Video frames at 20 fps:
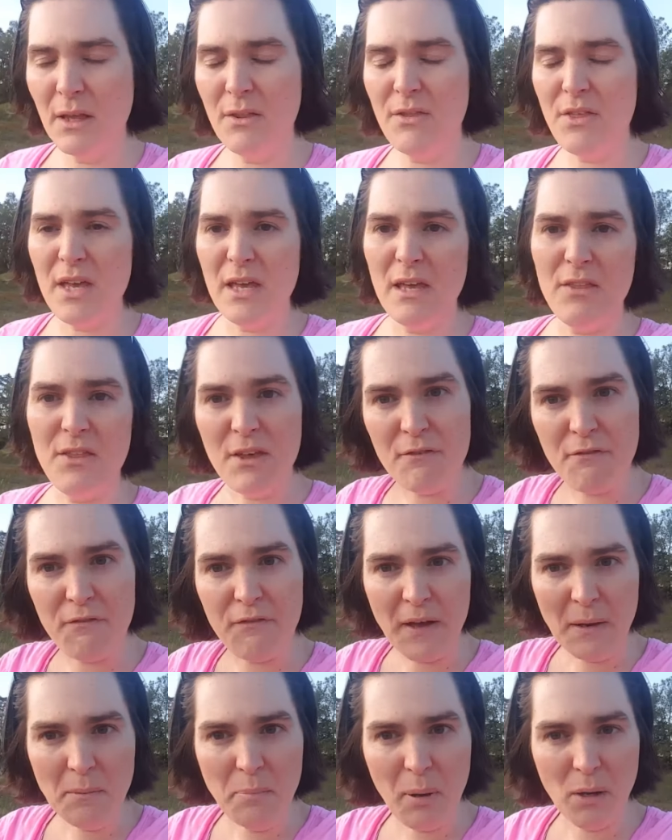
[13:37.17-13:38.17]
the
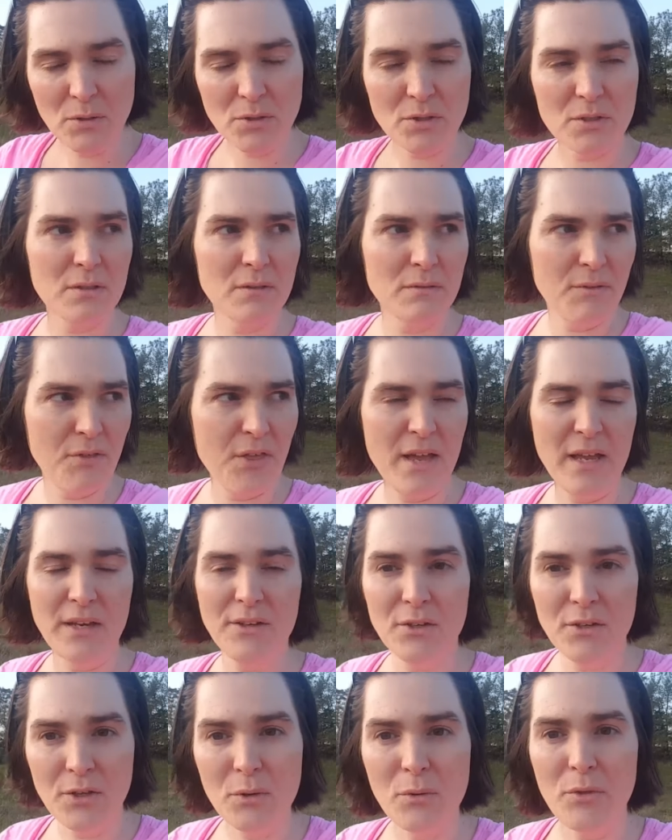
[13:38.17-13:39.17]
Fed post thing
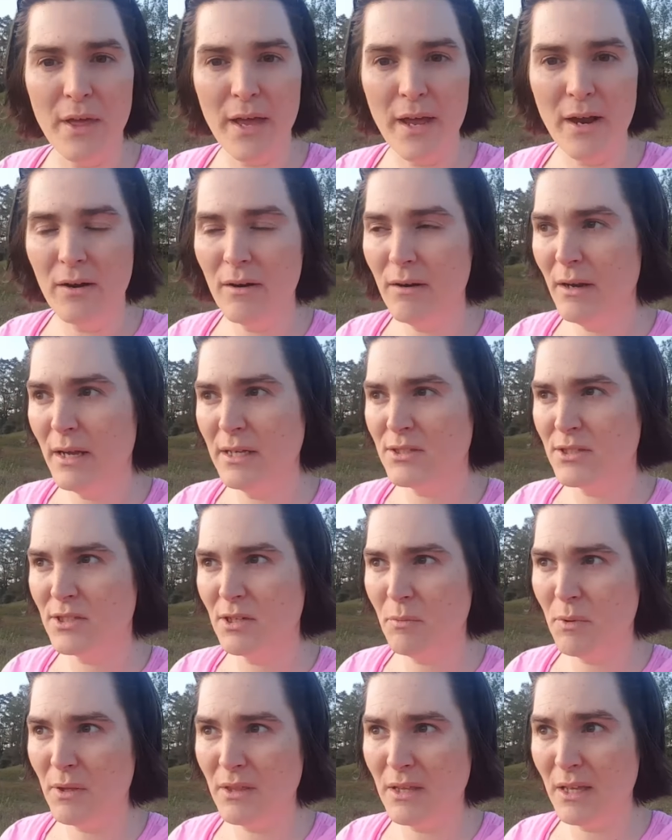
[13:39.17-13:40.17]
to do there is
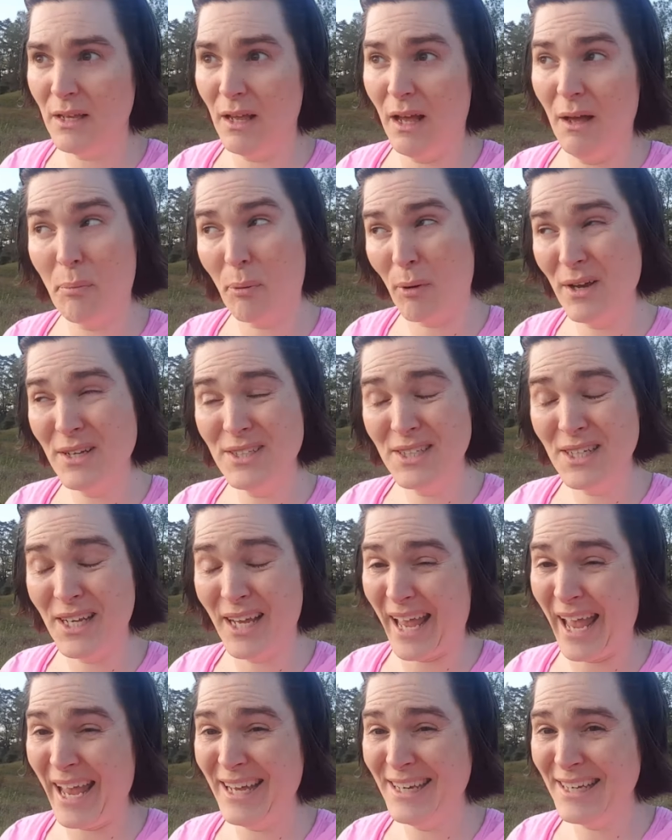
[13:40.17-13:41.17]
something that a
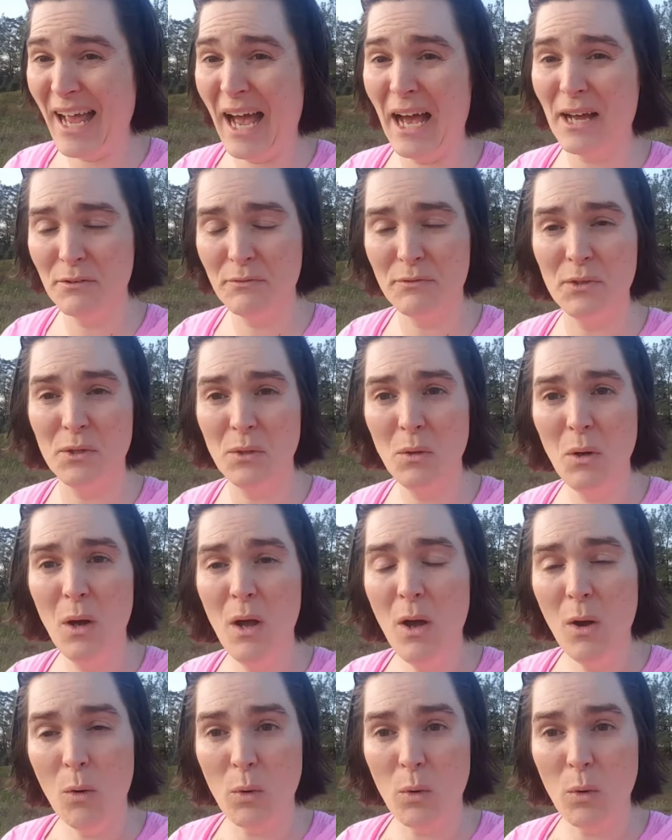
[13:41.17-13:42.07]
president can kind of do,